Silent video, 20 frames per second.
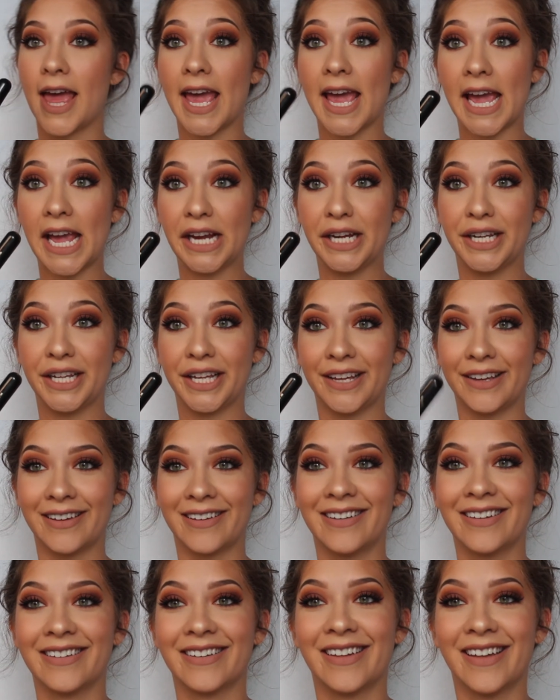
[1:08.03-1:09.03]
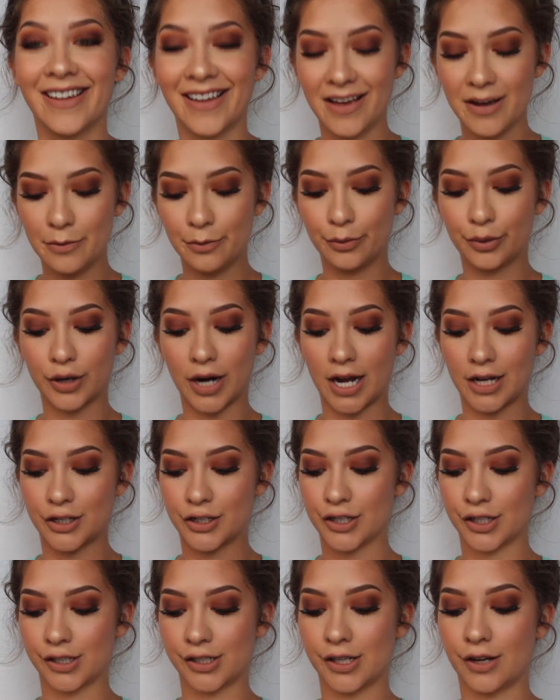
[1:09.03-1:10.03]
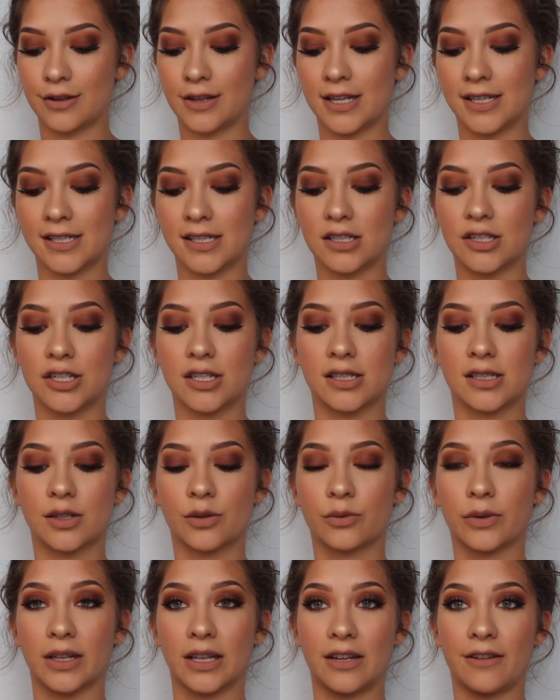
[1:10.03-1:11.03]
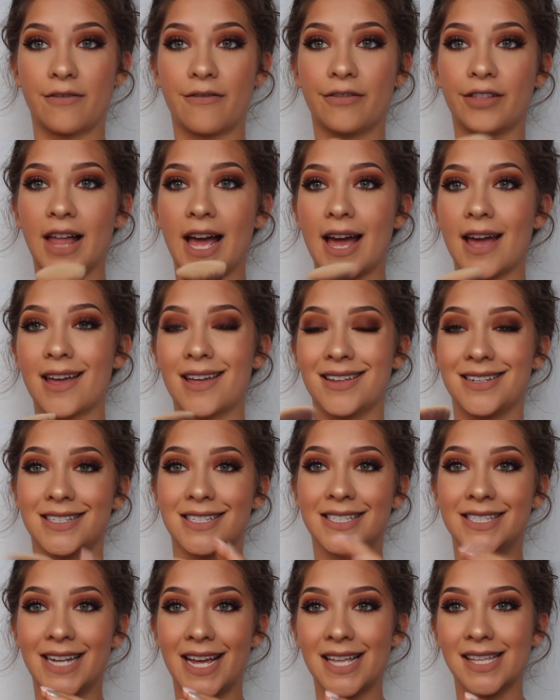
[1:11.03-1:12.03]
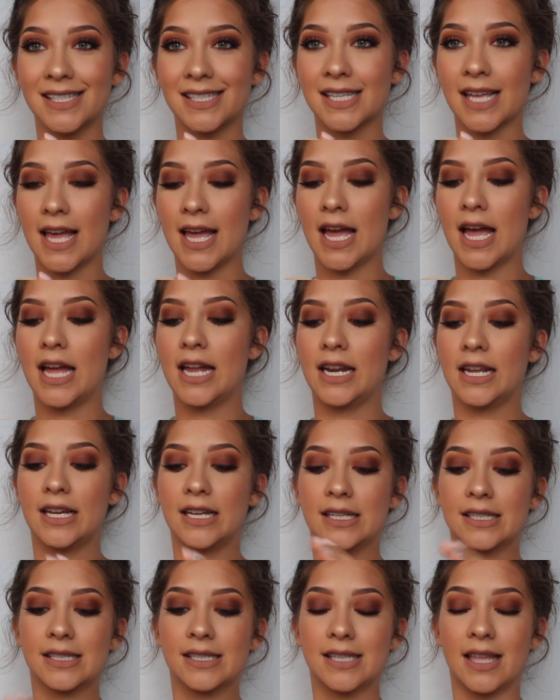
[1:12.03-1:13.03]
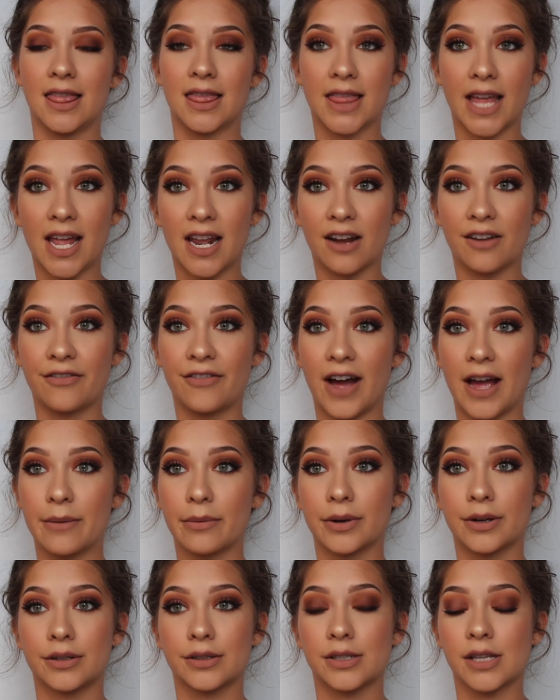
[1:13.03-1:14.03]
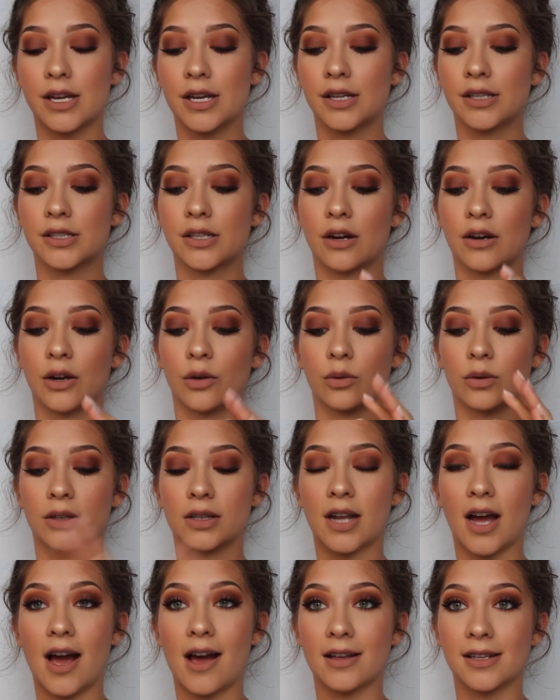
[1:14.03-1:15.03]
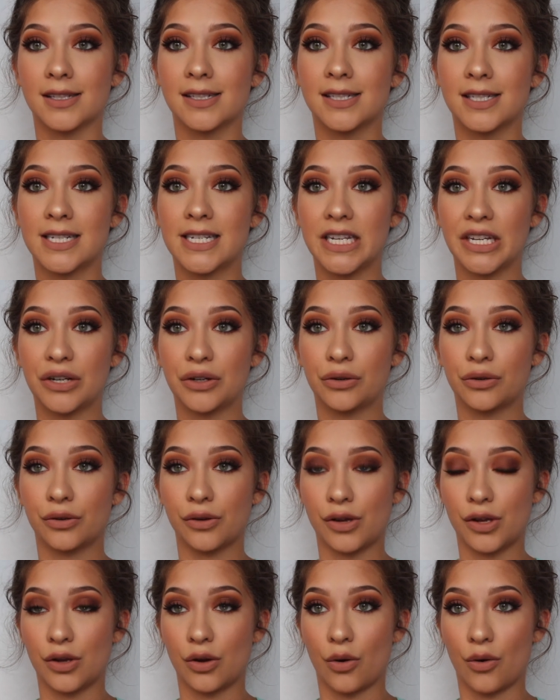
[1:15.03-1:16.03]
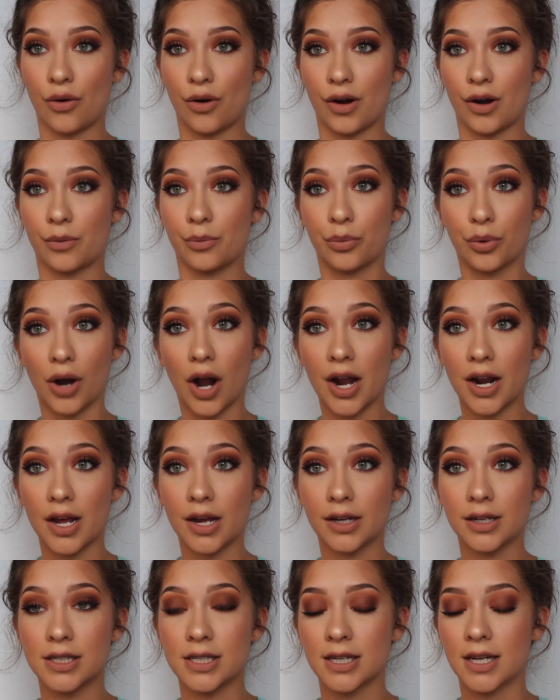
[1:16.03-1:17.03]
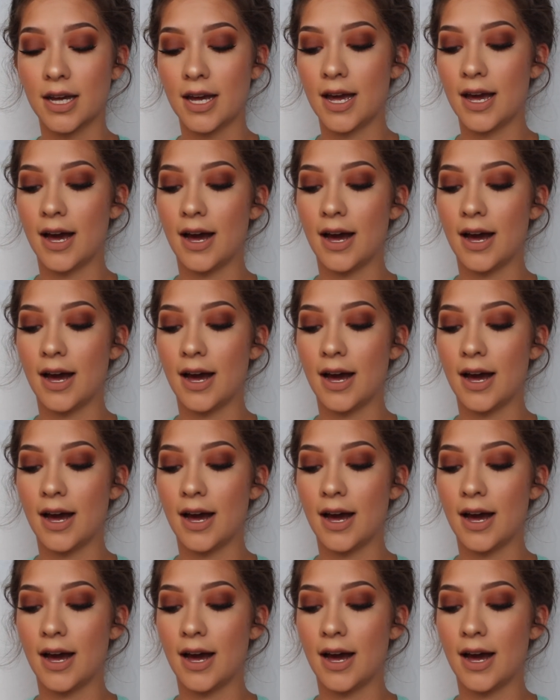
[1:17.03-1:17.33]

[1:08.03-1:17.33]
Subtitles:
F80 brush. So this is just really flat and dense, and it is synthetic fibers, so it will not steal your product.